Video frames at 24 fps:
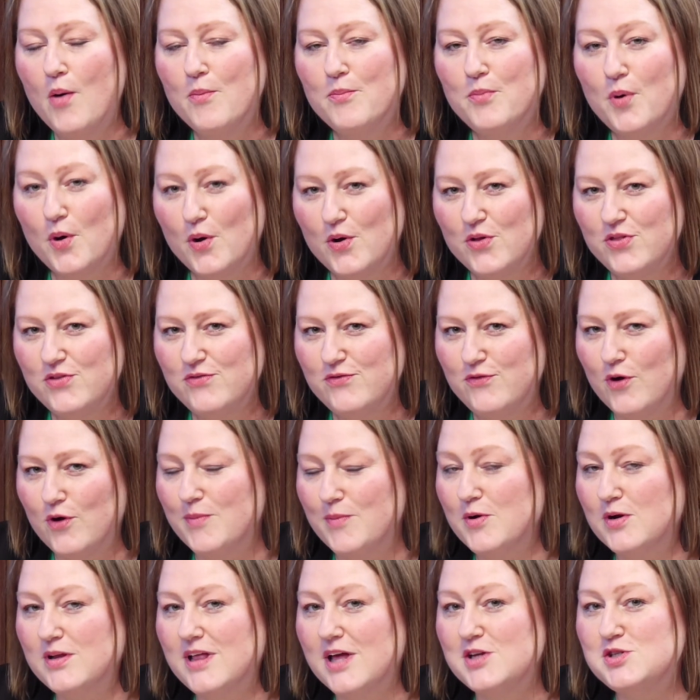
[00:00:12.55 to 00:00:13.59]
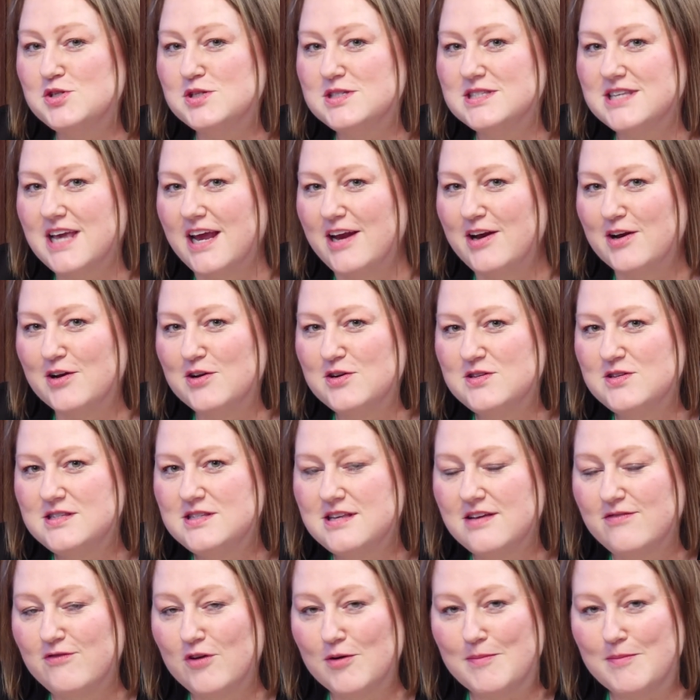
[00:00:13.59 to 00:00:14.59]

both former legislators for